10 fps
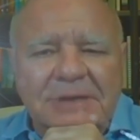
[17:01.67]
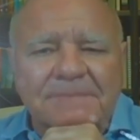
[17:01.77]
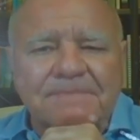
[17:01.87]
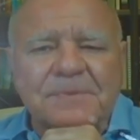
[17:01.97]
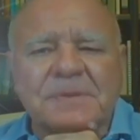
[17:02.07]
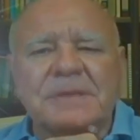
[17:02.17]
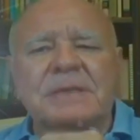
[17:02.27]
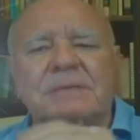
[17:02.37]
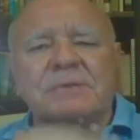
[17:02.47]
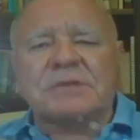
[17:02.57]
up.
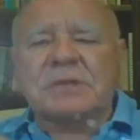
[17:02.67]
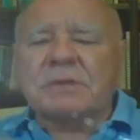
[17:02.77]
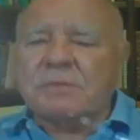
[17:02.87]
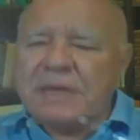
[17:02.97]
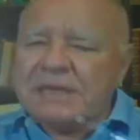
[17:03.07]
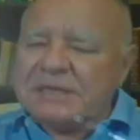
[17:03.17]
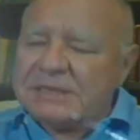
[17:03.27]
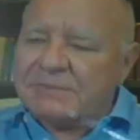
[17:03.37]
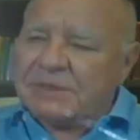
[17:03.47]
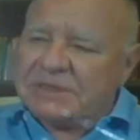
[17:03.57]
In other words,
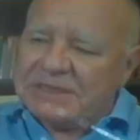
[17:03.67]
wages were